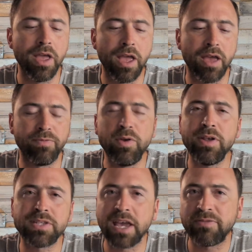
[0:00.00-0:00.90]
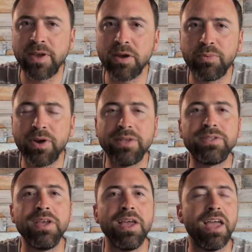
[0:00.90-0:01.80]
if you didn't take fingerprints,
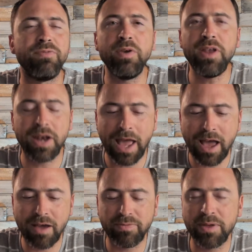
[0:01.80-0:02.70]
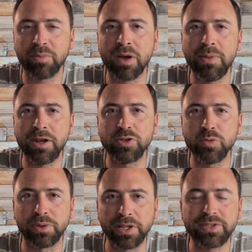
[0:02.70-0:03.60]
if you didn't have them come in and do
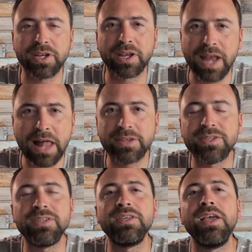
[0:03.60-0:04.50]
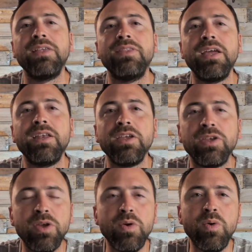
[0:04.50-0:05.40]
ballistic analysis, then
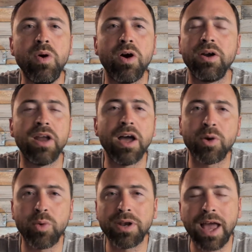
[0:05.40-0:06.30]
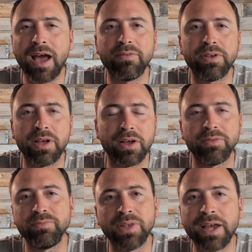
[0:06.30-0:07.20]
you are not going to have a
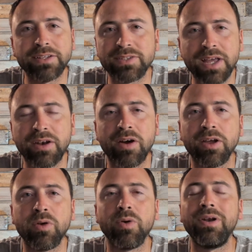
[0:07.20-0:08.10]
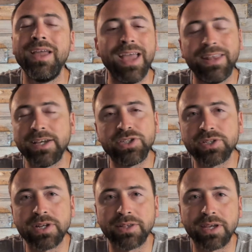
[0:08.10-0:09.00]
leg to stand on in court. And that's just
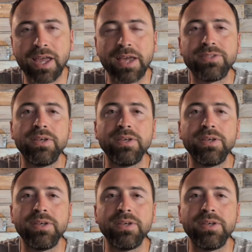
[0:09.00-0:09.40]
not the case.